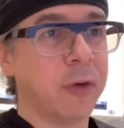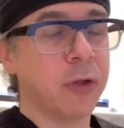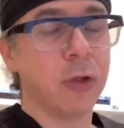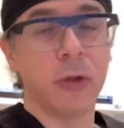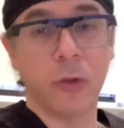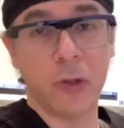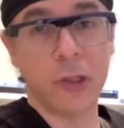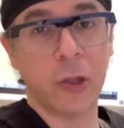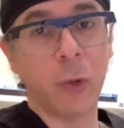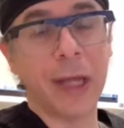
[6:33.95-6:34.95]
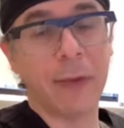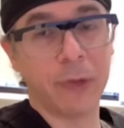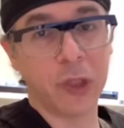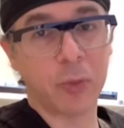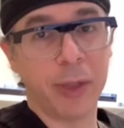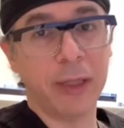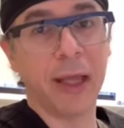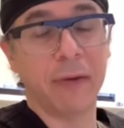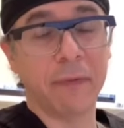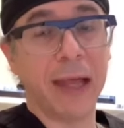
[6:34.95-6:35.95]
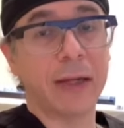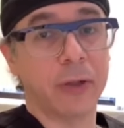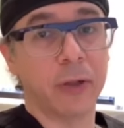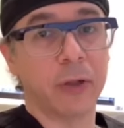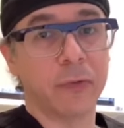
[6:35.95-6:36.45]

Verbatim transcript: to slow down the spread and flatten the curve.